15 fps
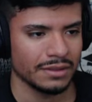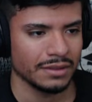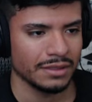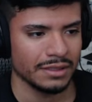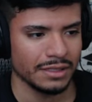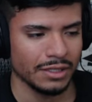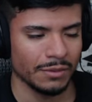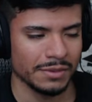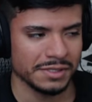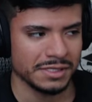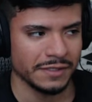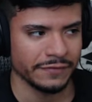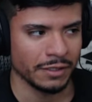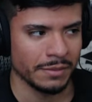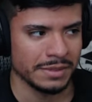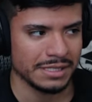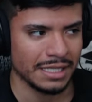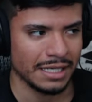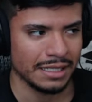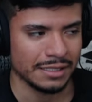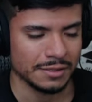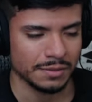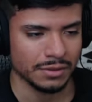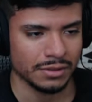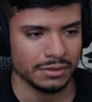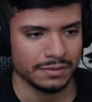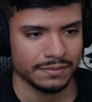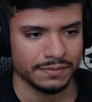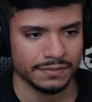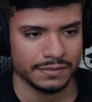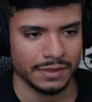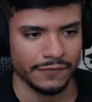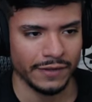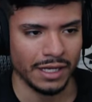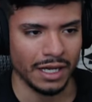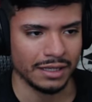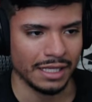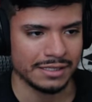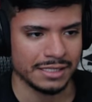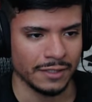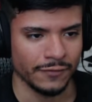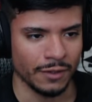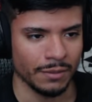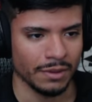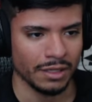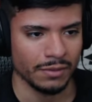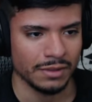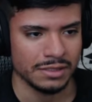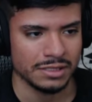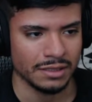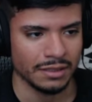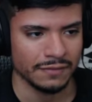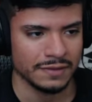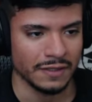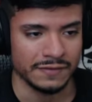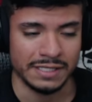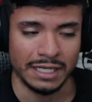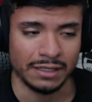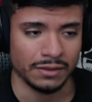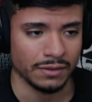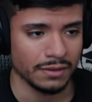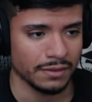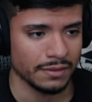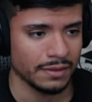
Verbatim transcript: He almost stiffed on his ass, bro. If he got that stiff arm, bro, that wouldn't tough. Tough tackle though.